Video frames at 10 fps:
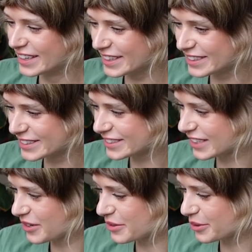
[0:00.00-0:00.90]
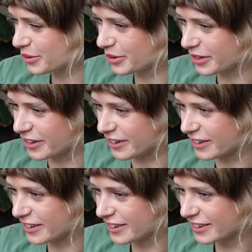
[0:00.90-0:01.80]
it is so
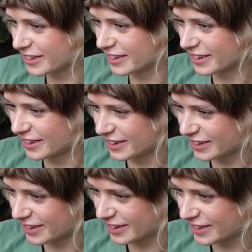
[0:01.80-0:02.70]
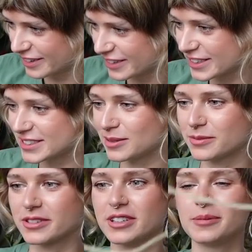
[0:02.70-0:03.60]
cool. There's some
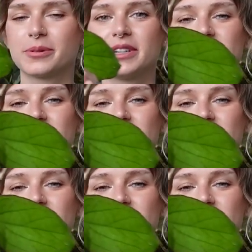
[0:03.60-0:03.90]
really pretty